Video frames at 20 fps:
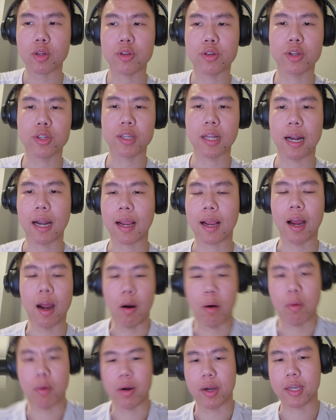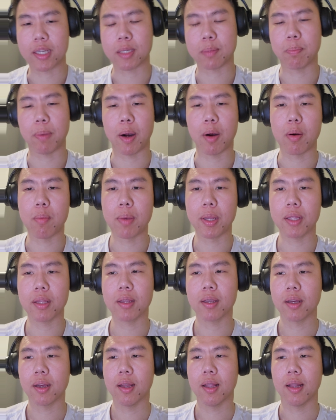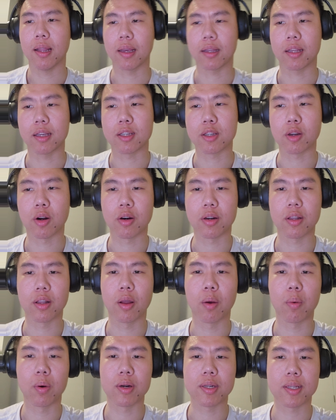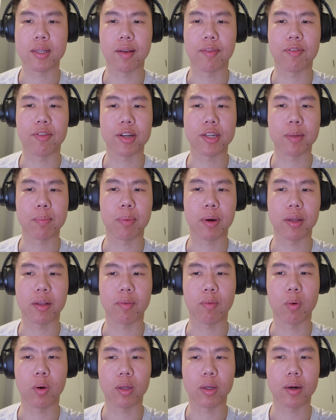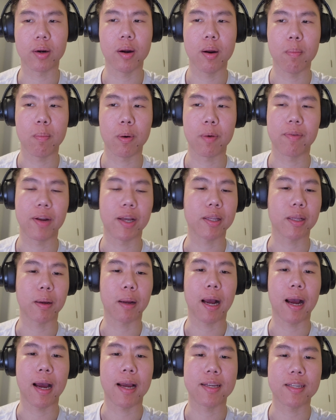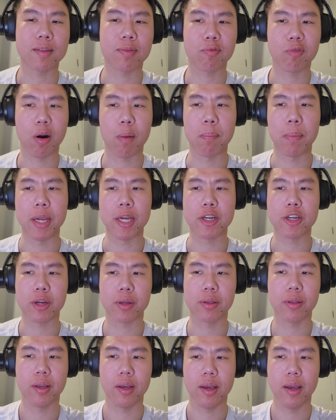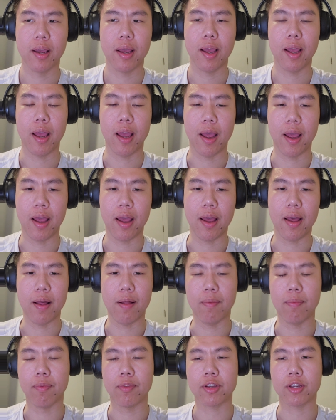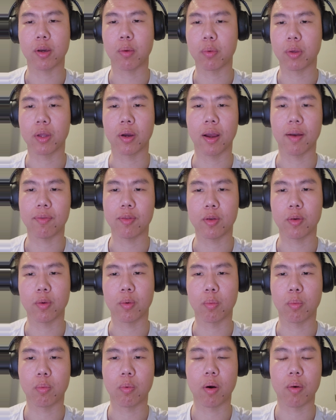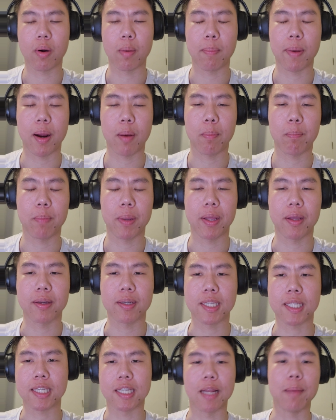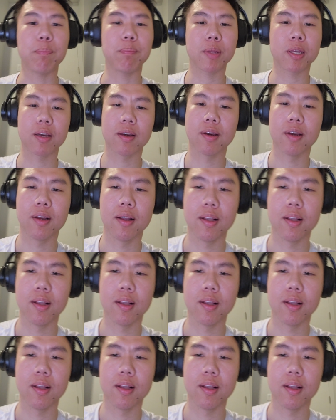Just like our experiment, like the salt lowers the freezing point of water, preventing ice formation, and so we don't have to worry about being slipped.